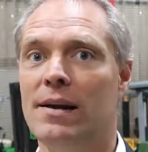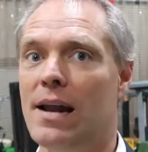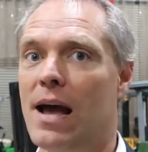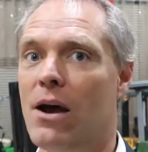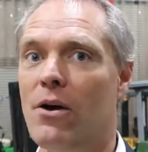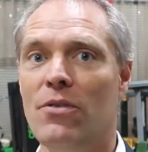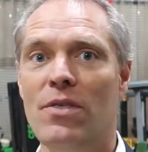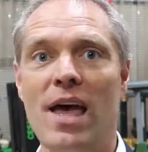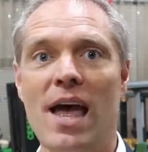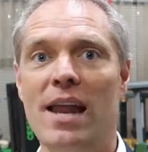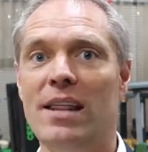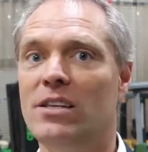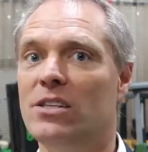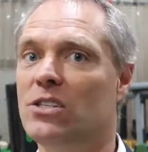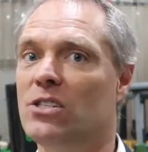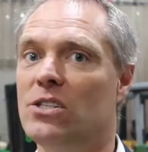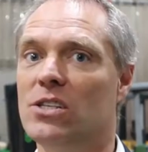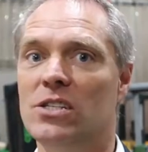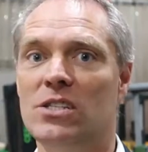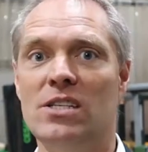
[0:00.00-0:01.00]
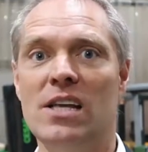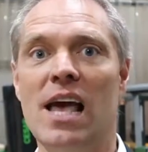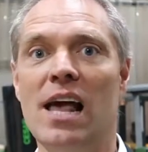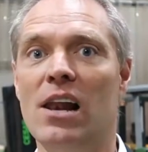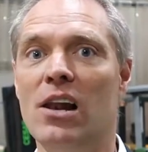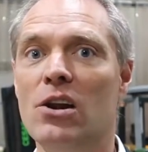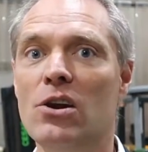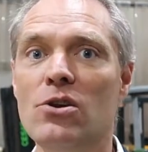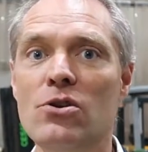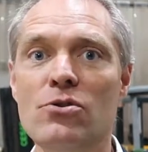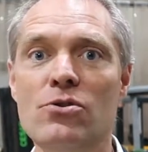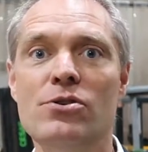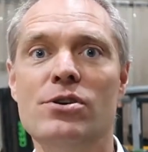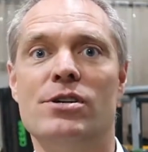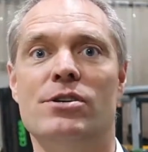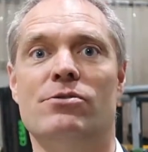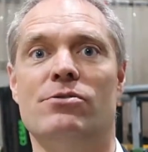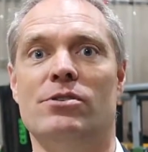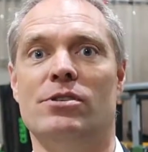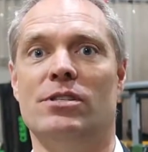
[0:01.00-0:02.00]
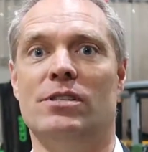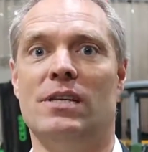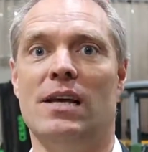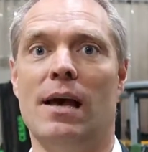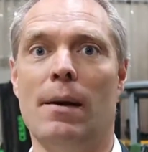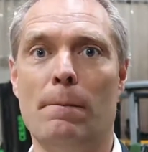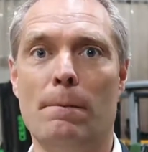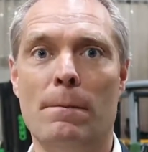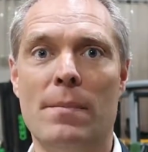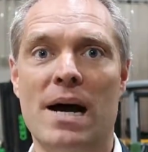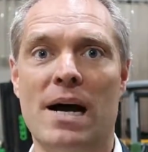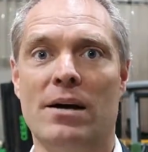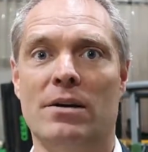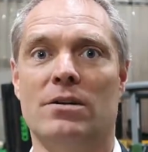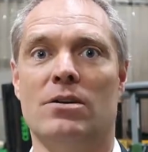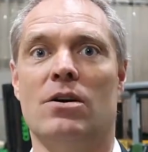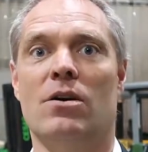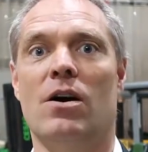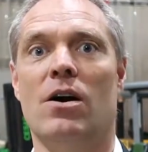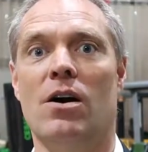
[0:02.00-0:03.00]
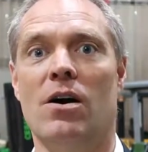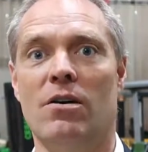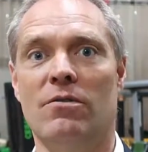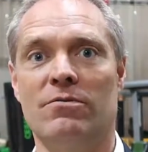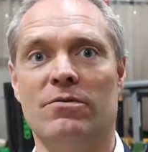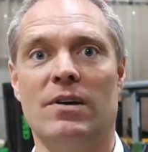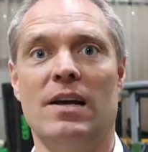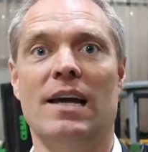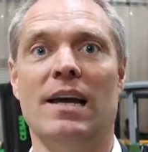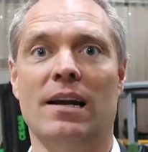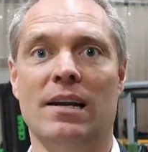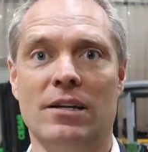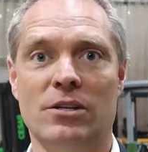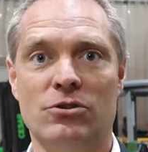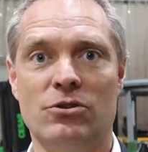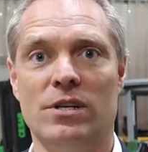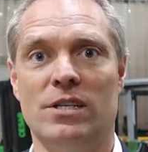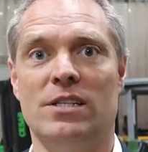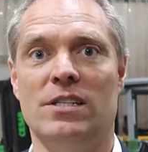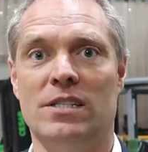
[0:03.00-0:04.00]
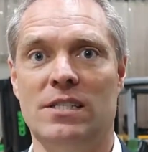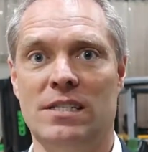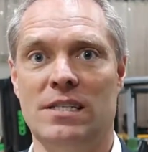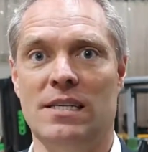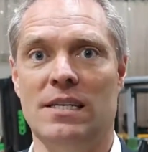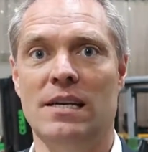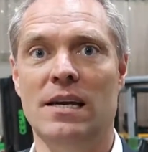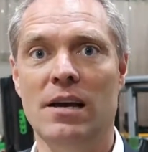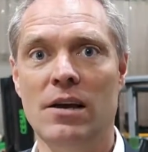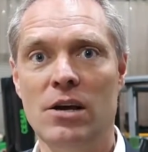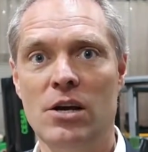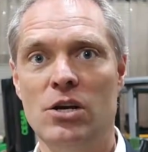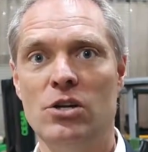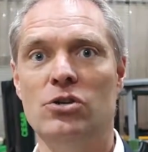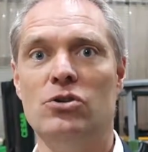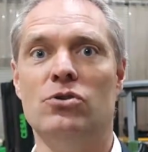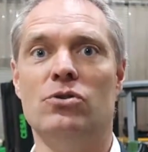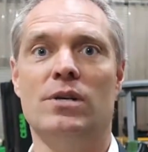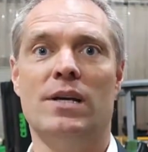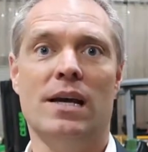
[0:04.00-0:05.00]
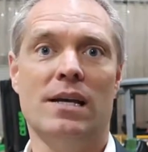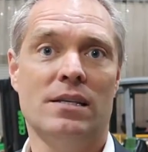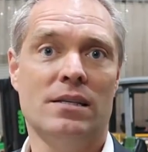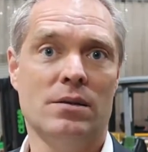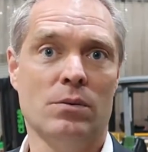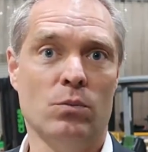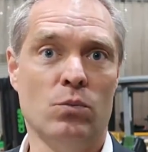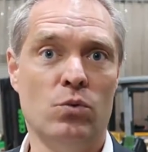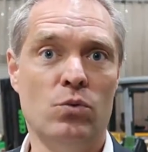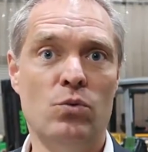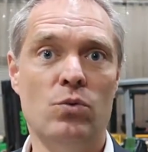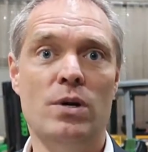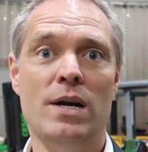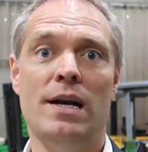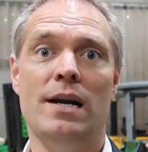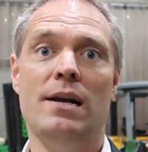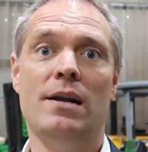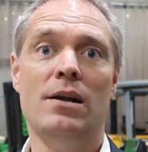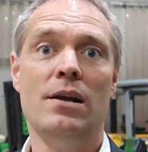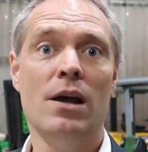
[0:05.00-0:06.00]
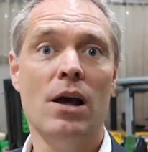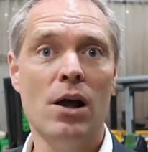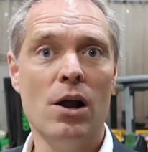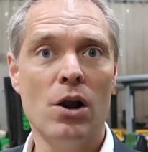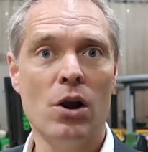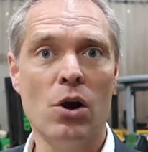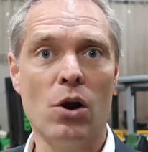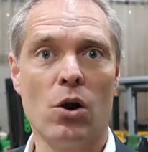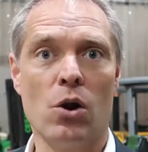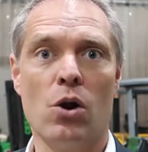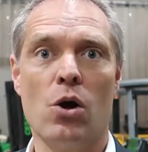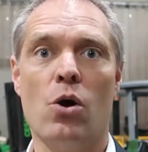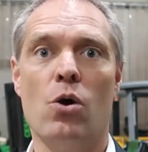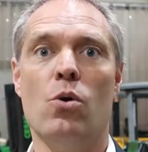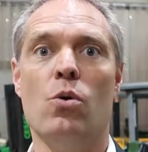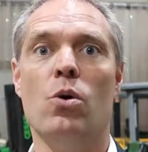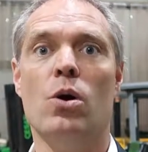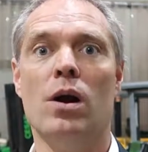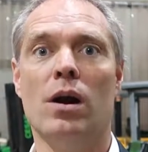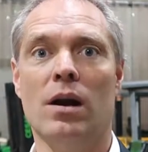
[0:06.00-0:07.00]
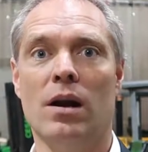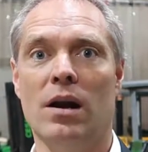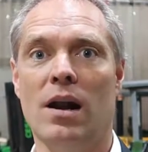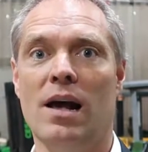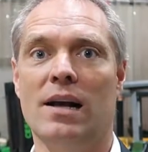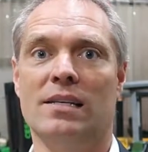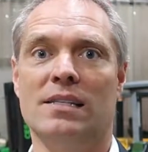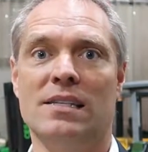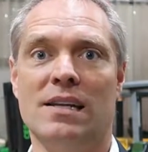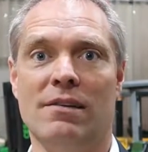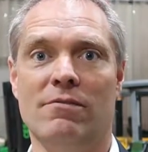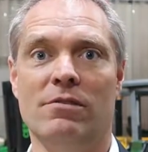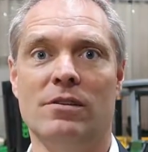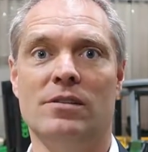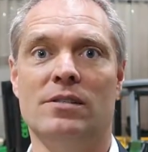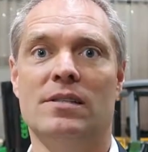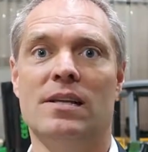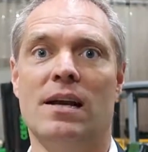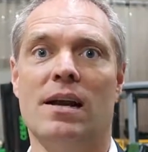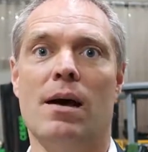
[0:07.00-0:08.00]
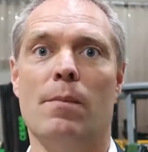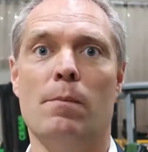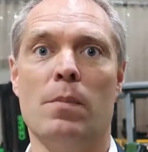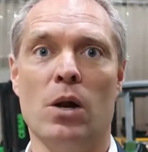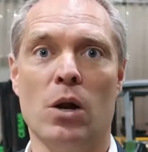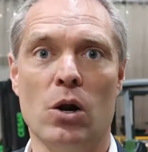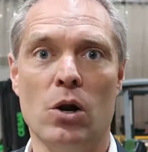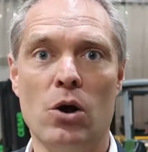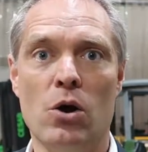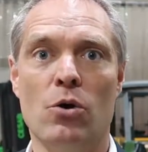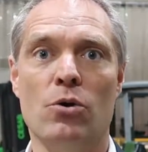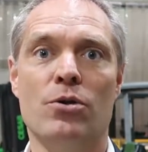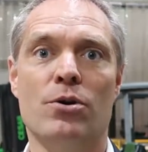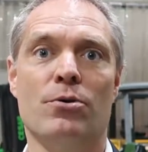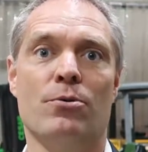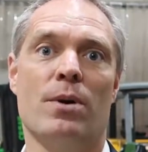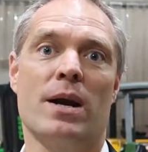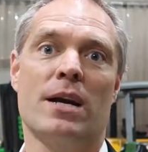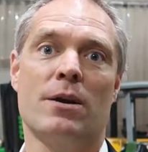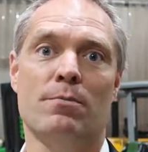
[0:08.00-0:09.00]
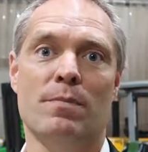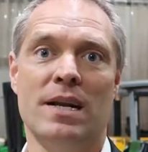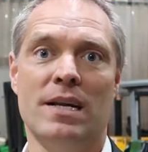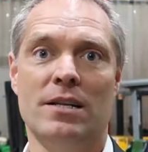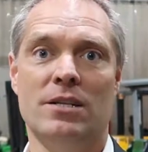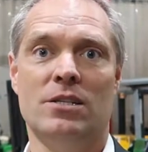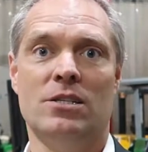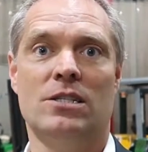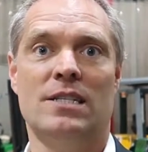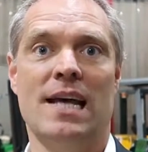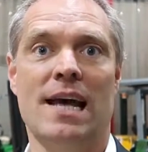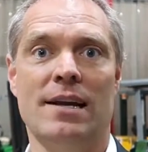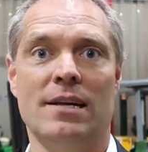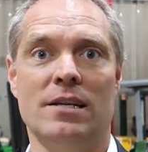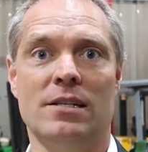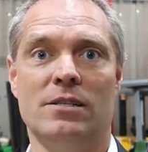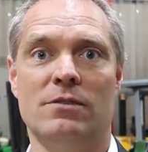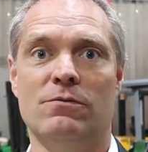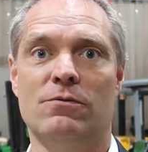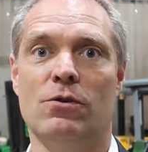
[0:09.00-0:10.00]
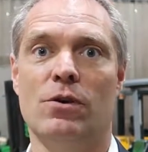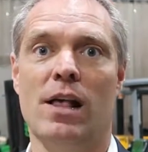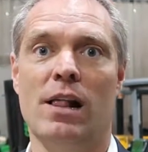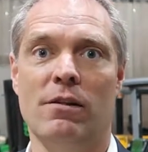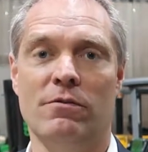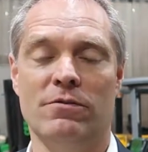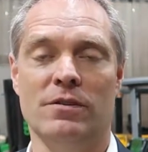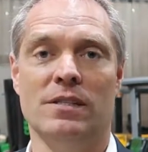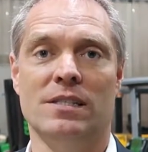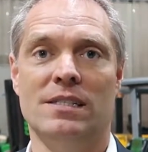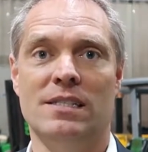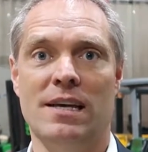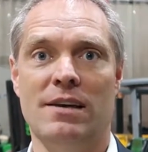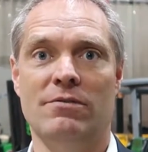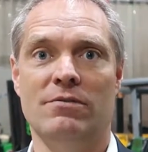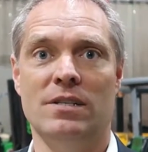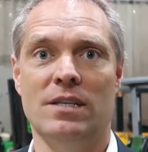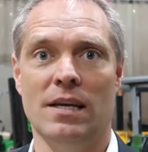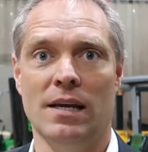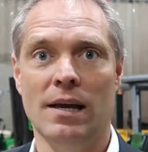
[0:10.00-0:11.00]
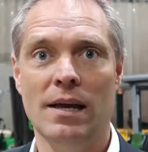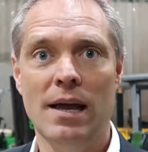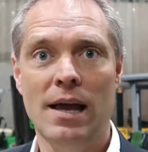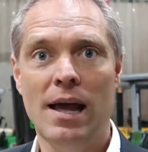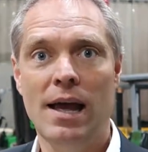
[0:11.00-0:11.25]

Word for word: Now that is just a ludicrous amount of electricity to get some really low lux levels that are below the recommended standards for health and safety.